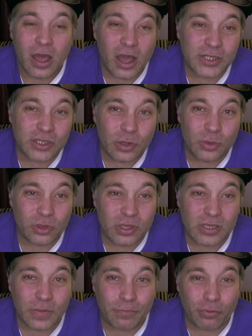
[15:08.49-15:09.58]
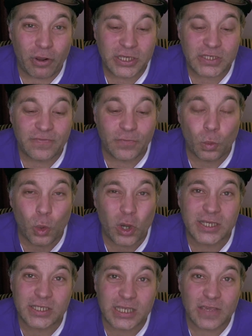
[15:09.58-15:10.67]
I don't think the price for
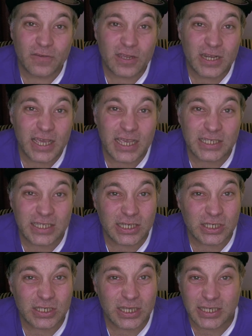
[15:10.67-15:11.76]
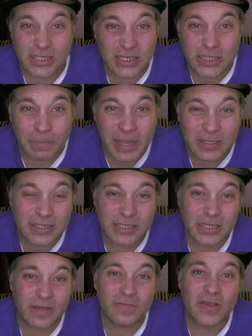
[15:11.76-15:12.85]
what is given is
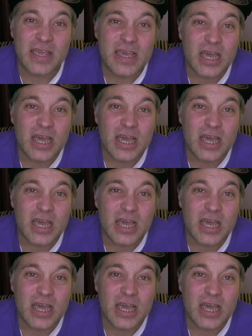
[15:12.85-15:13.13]
expensive.